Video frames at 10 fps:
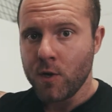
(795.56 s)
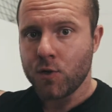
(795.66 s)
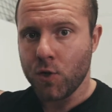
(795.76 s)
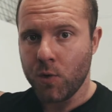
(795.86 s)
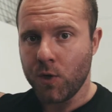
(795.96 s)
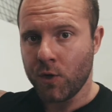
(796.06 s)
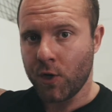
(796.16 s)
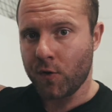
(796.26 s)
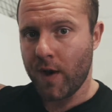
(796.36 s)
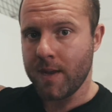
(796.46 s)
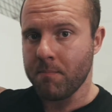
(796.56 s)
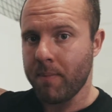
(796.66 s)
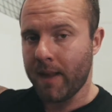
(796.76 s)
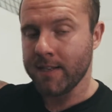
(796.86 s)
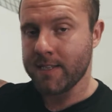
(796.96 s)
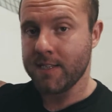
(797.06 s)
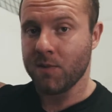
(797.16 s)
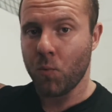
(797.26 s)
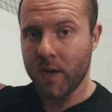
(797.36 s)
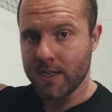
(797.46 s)
2, you're going to create imbalances
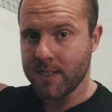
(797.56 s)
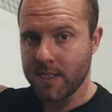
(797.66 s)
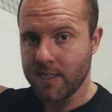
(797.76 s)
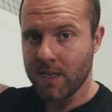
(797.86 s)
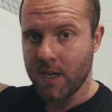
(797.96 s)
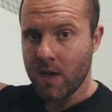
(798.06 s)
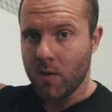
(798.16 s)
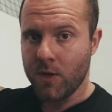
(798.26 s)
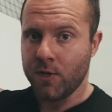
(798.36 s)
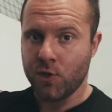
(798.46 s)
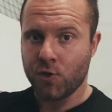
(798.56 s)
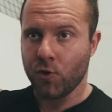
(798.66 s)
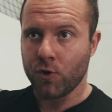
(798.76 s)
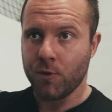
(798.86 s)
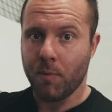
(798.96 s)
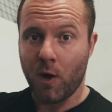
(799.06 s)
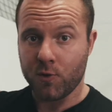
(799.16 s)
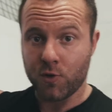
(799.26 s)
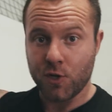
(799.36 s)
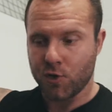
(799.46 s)
and weaknesses within your structure but
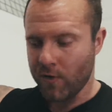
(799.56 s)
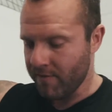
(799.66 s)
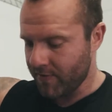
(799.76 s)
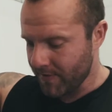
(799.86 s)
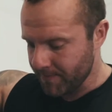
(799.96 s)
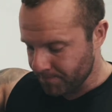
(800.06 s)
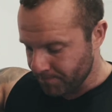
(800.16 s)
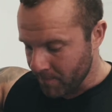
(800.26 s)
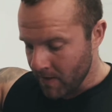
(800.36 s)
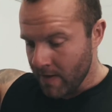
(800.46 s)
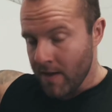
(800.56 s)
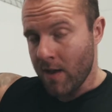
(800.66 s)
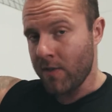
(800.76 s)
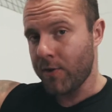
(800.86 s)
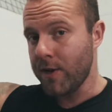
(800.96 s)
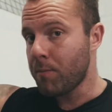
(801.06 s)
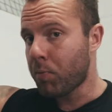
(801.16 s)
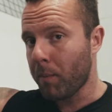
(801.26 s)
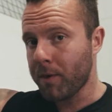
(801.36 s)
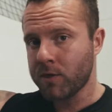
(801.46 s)
also your strength. And 3, you're
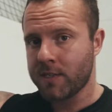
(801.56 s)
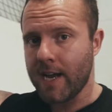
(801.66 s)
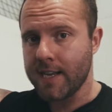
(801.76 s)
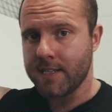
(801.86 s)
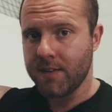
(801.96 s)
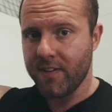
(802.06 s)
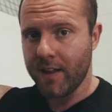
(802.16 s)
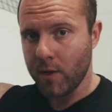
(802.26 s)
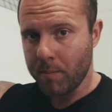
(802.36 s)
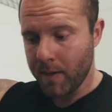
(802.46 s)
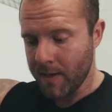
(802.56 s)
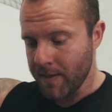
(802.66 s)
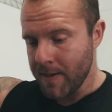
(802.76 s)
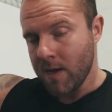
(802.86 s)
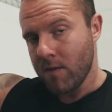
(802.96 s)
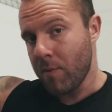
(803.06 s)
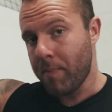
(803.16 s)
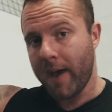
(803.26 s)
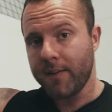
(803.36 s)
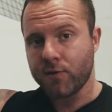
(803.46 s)
probably going to start to develop
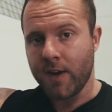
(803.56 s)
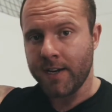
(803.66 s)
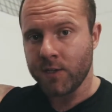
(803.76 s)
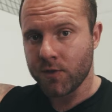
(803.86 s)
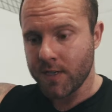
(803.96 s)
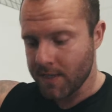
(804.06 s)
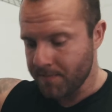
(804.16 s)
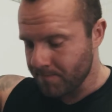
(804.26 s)
repetitive strain injuries.